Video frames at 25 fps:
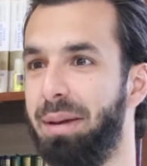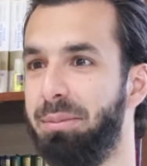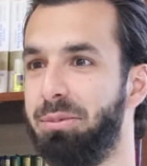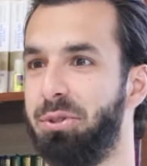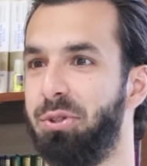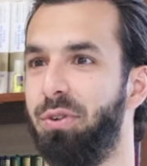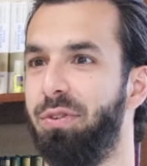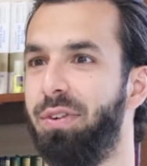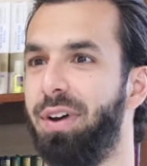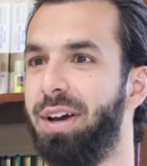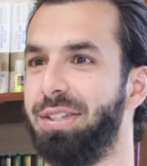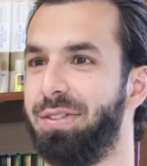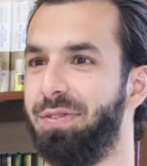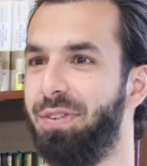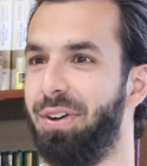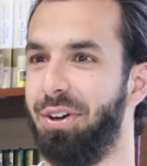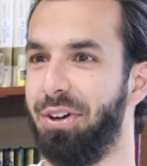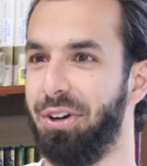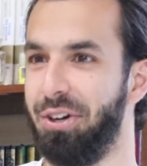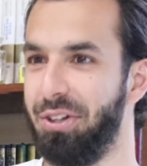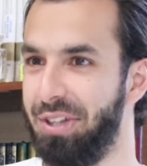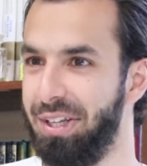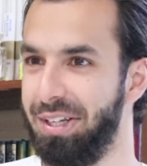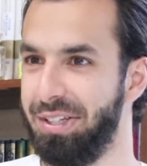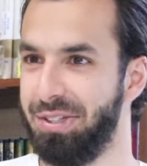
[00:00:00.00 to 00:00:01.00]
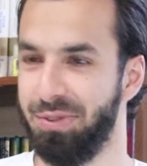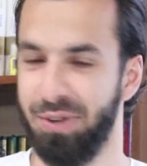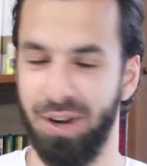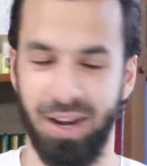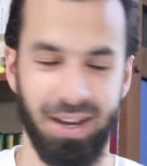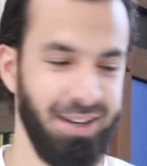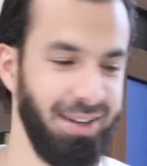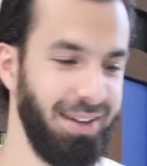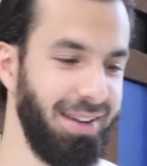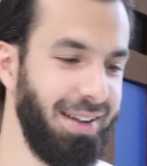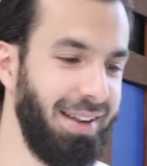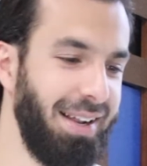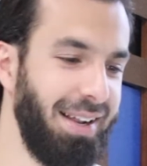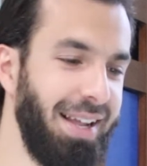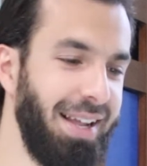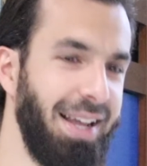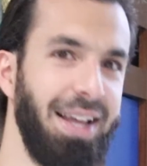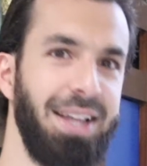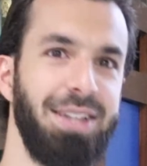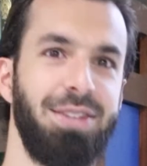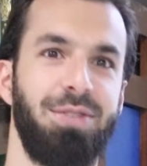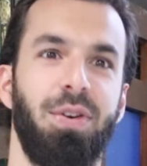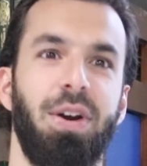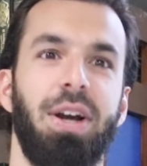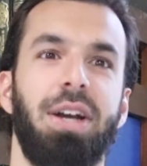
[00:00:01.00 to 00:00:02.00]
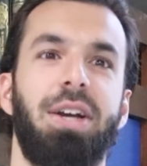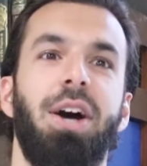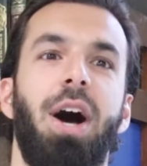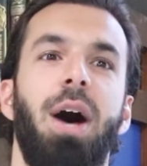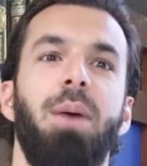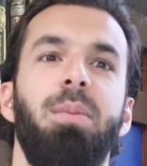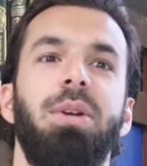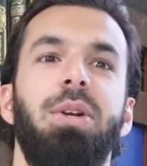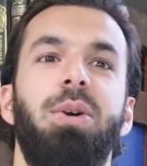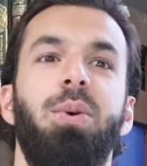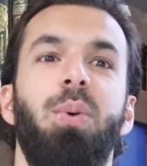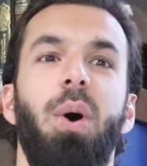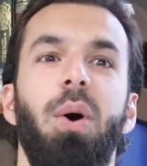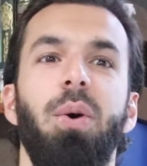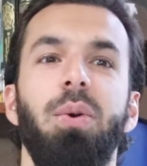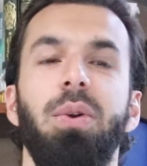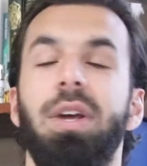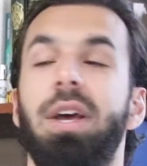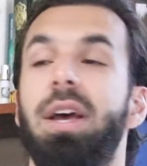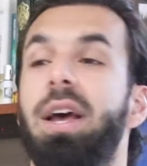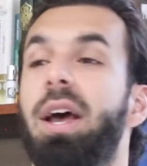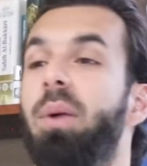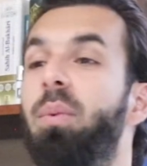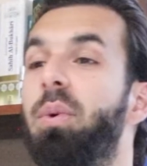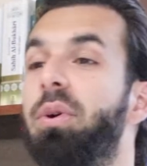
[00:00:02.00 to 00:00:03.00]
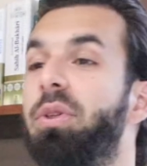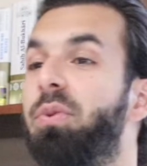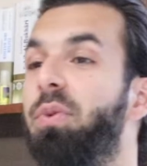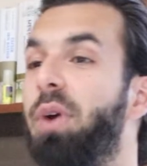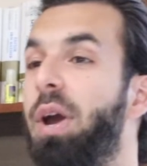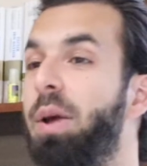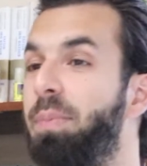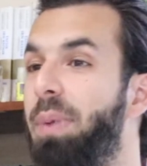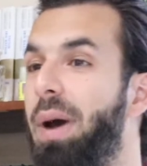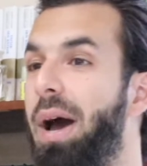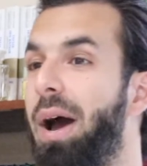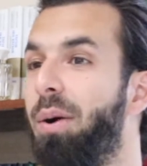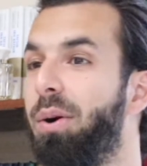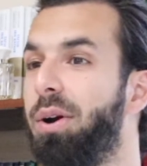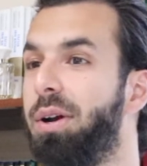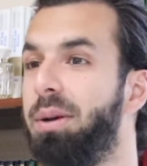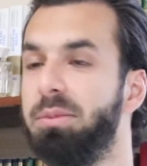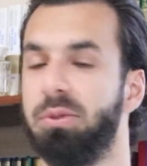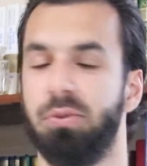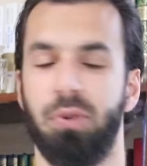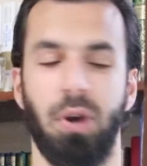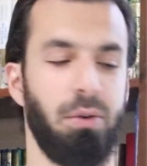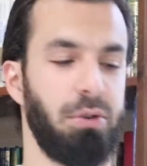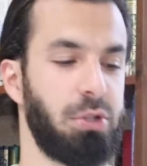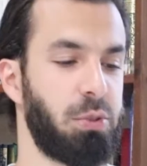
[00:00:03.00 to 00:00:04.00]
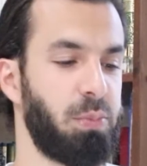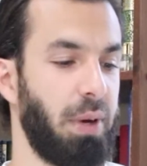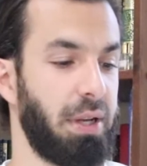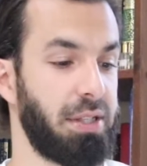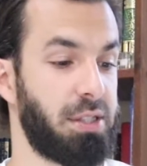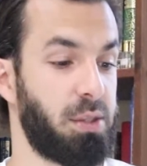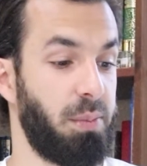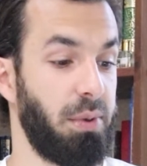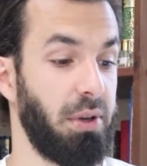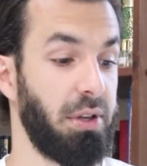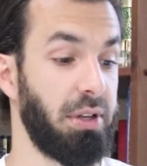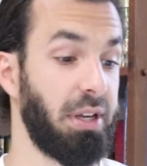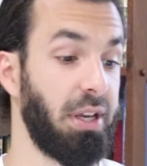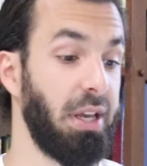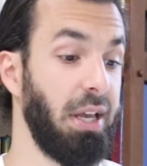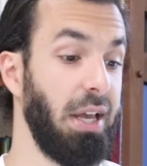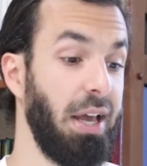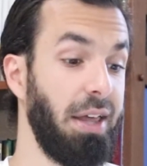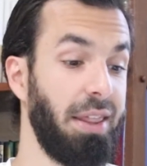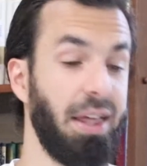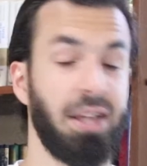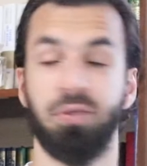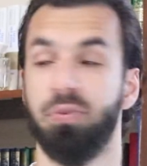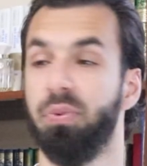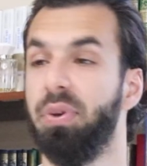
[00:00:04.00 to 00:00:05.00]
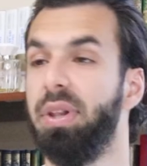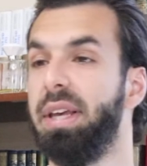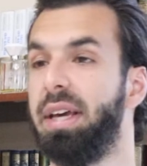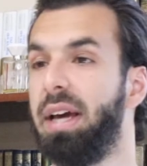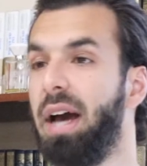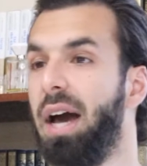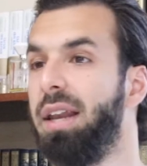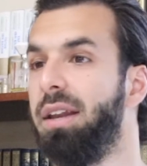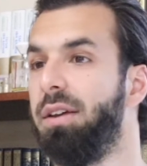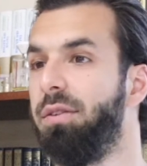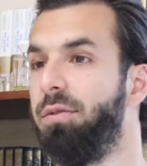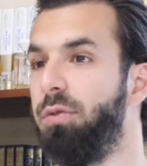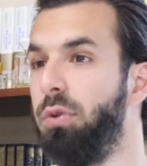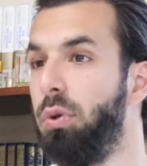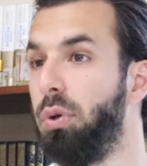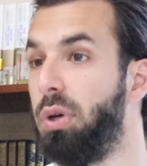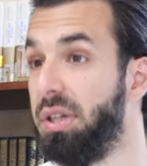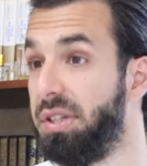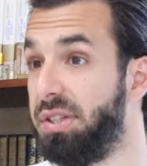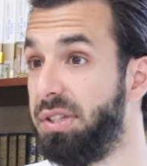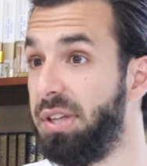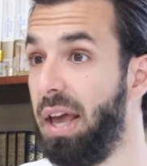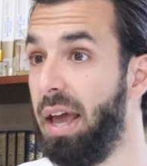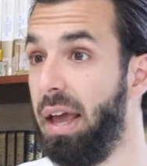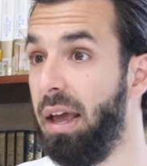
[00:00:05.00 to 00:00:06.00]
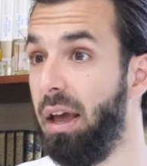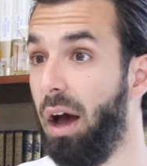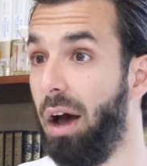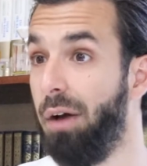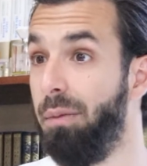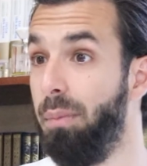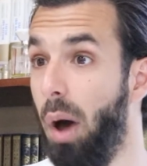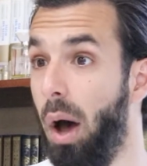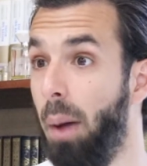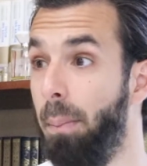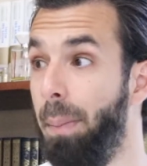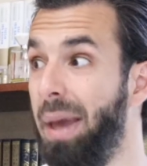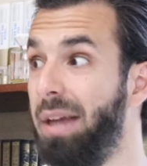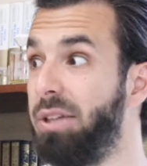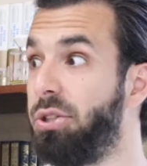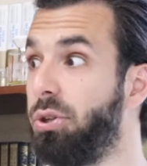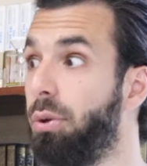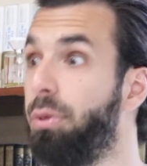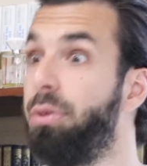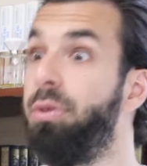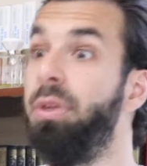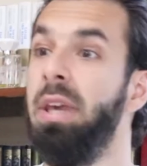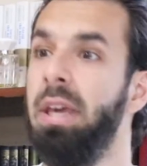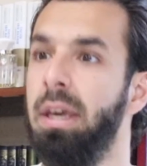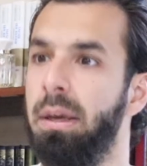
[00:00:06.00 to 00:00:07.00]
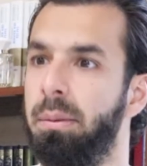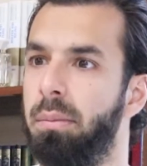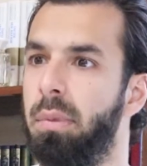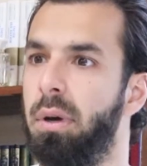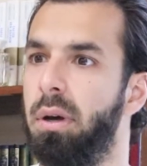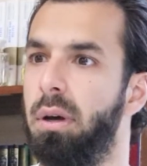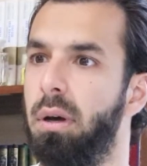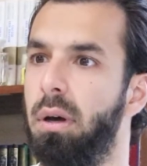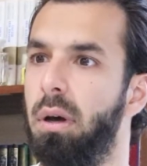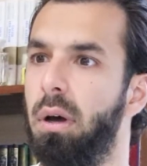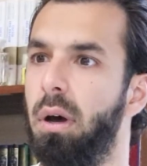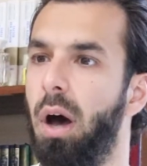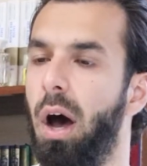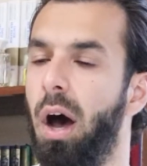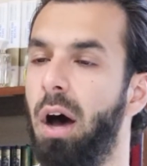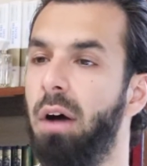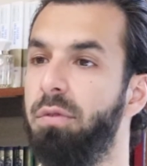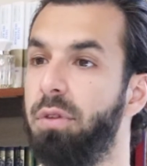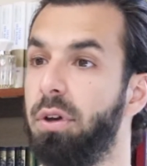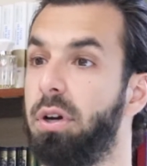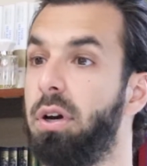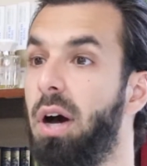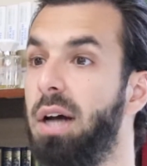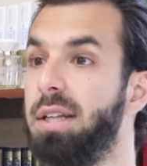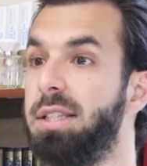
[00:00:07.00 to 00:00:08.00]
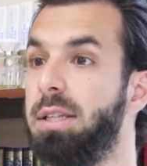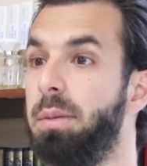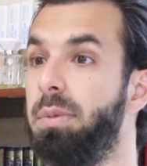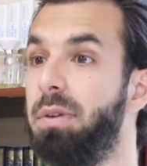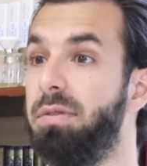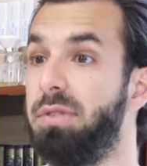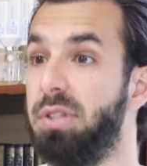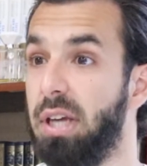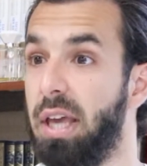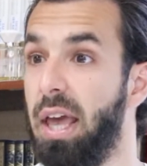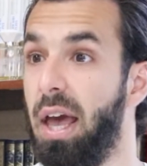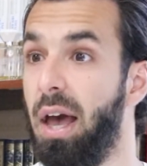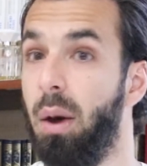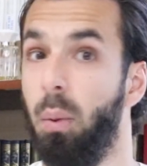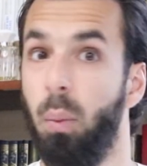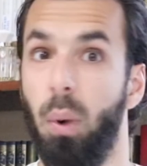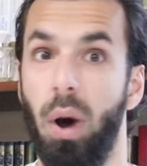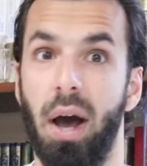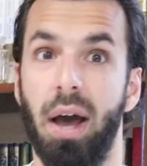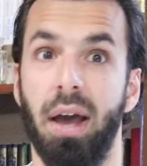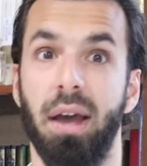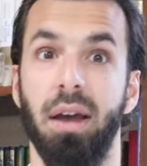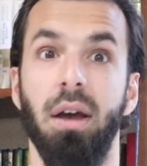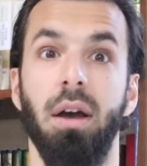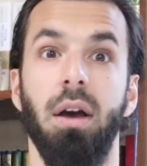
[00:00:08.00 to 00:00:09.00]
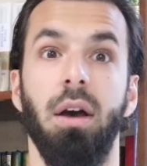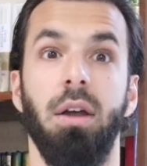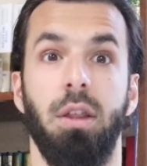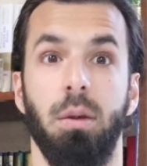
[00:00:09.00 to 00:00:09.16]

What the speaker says: I'm sure you guys have all heard this, right? It's a very common quote, with great power comes great responsibility. That's really kind of, you could say, a major theme of the concept of zakat. Why?